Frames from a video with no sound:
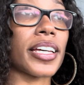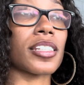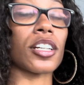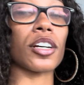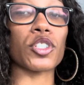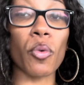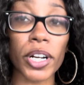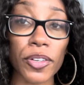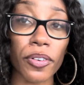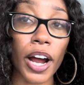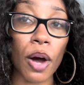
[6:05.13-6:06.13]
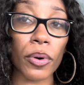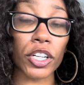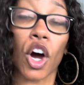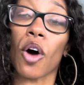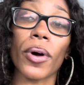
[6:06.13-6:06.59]
is a 24-hour
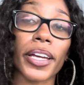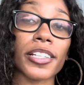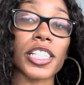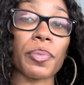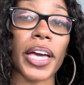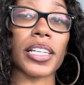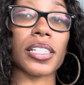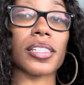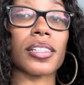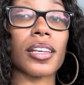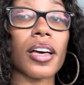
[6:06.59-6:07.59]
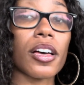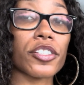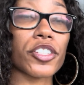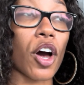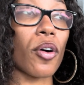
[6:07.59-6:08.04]
co-working space.
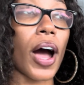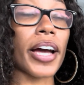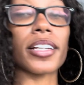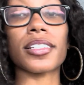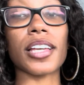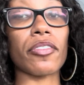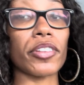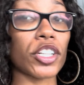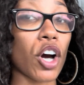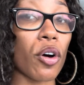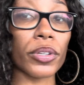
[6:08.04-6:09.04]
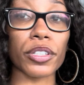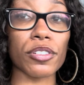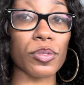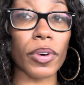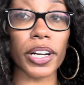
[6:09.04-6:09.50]
So I could definitely go
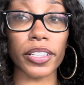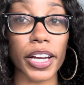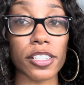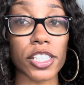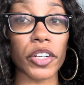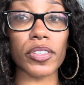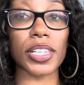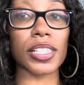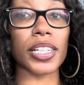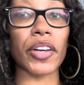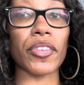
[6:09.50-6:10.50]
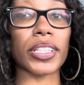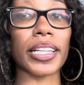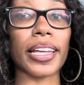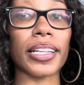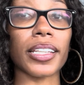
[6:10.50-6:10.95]
use one of their services and
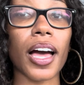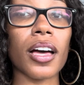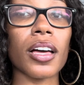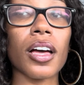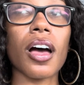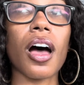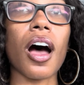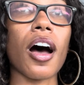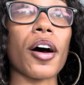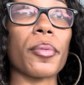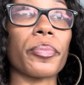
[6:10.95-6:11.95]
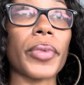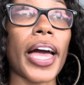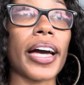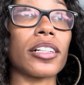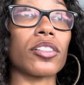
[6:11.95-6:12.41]
everything like that.
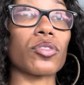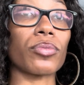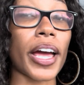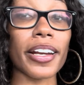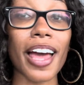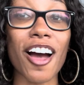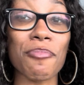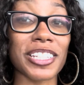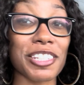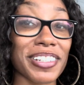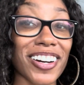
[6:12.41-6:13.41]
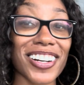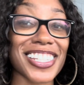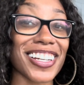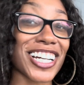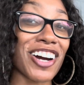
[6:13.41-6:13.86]
And right now, I'm about to be going
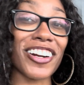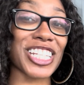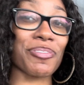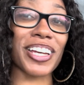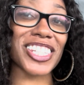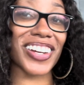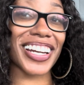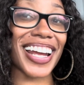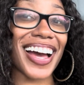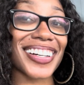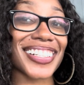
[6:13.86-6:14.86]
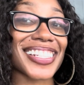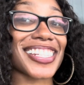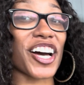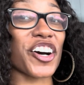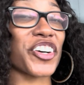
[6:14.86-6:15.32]
to a co-working space right now.
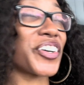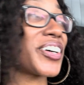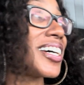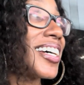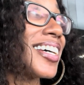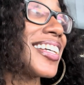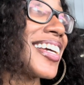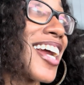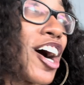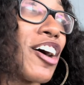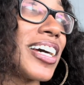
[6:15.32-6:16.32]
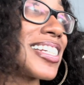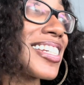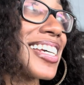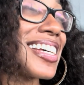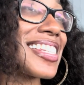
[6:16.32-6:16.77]
So,
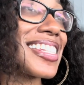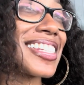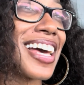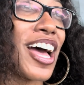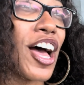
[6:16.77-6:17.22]
it's just